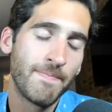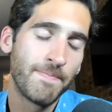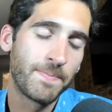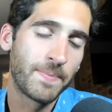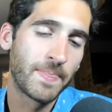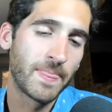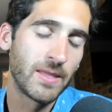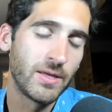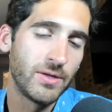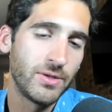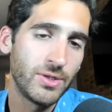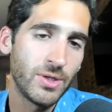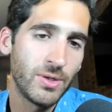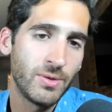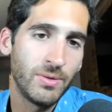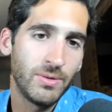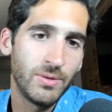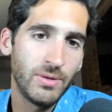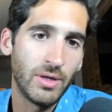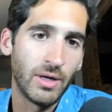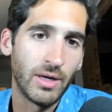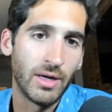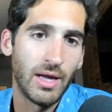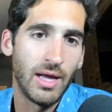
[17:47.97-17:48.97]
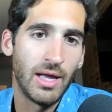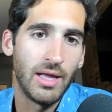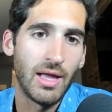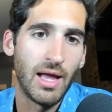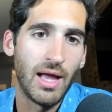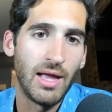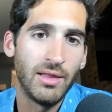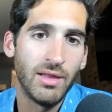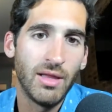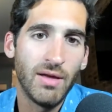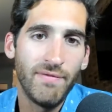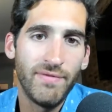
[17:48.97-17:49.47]
So look, I
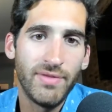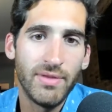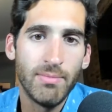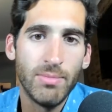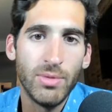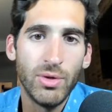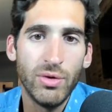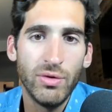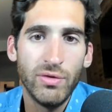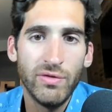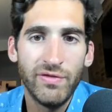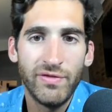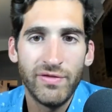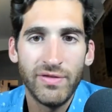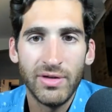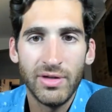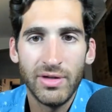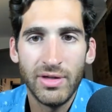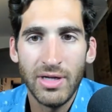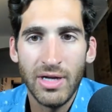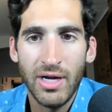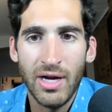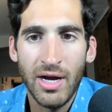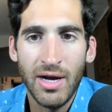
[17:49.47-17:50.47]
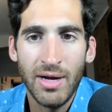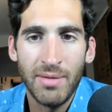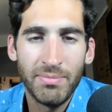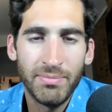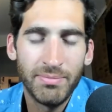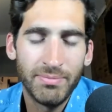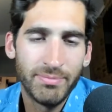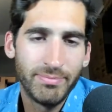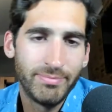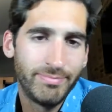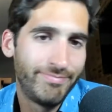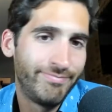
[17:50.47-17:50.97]
love the move,
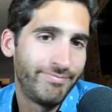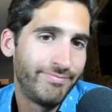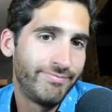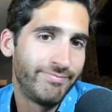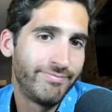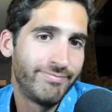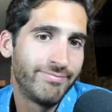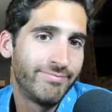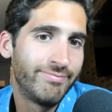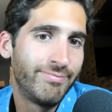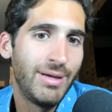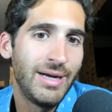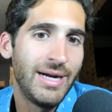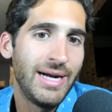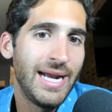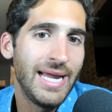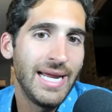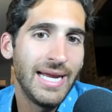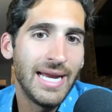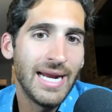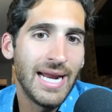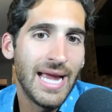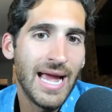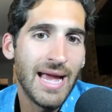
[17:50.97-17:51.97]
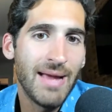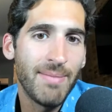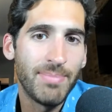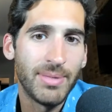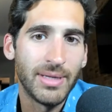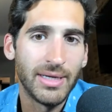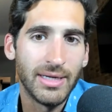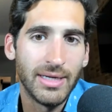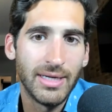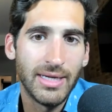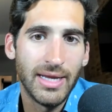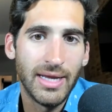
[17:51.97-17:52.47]
but it ain't gonna happen.
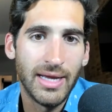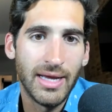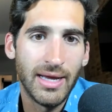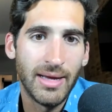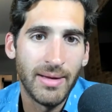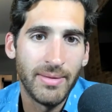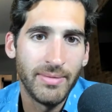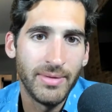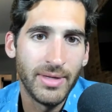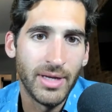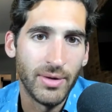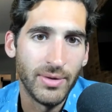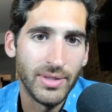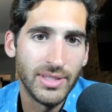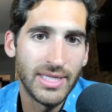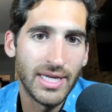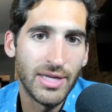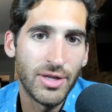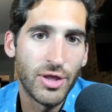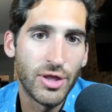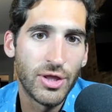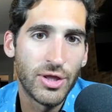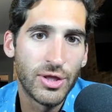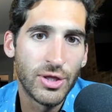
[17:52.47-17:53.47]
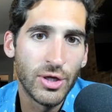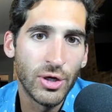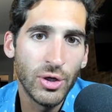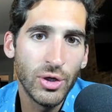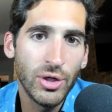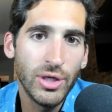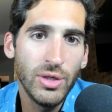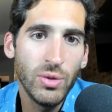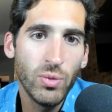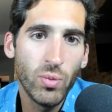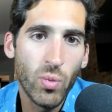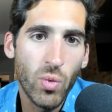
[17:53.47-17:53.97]
He's had
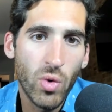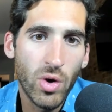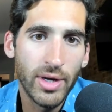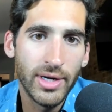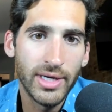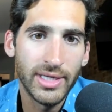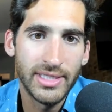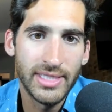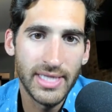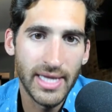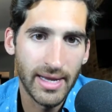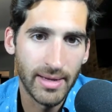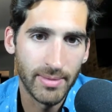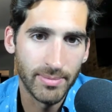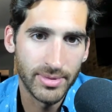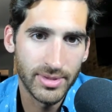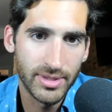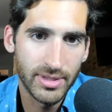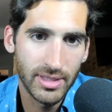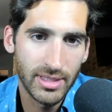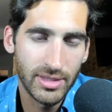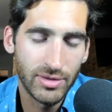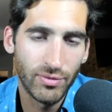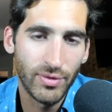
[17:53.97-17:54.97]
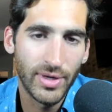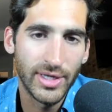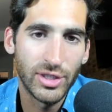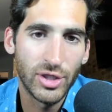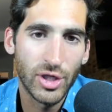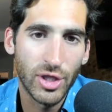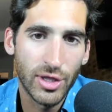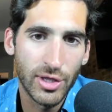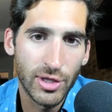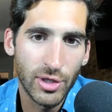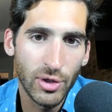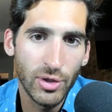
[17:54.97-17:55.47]
31 attempts. He's
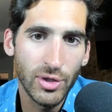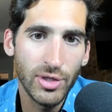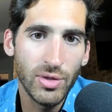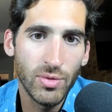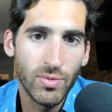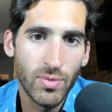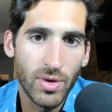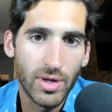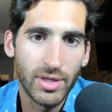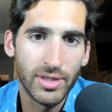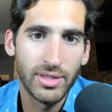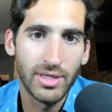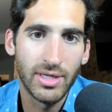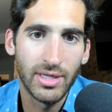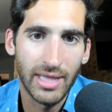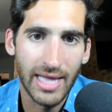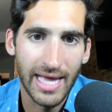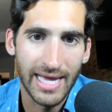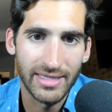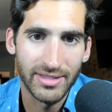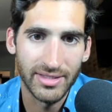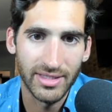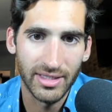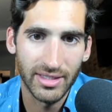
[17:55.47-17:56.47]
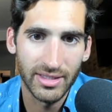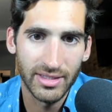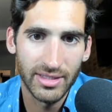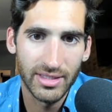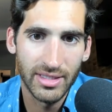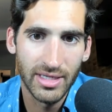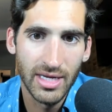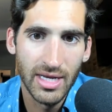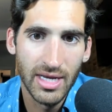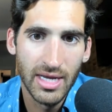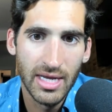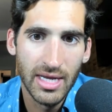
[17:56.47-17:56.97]
raced 31 classics,
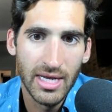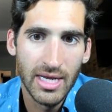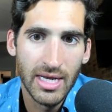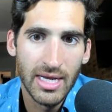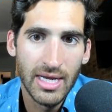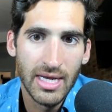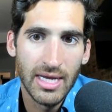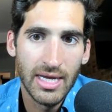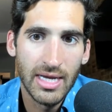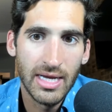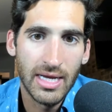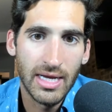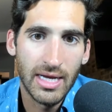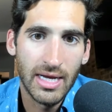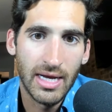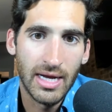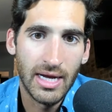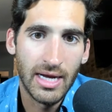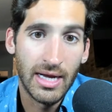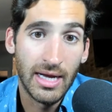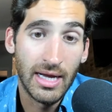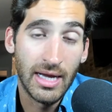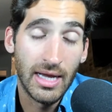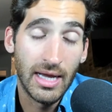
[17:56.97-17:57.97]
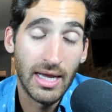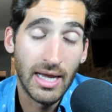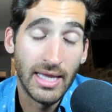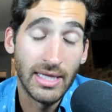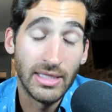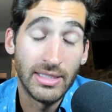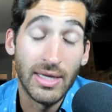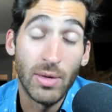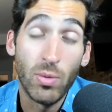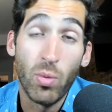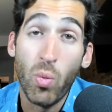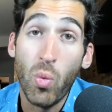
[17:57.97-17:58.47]
and he's
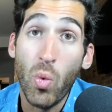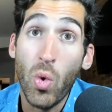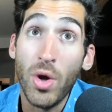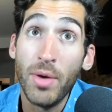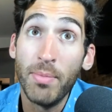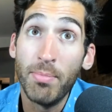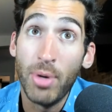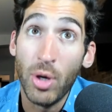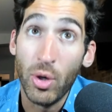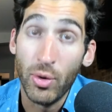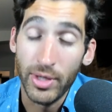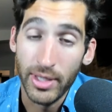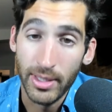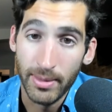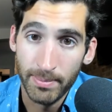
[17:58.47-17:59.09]
had 1 podium.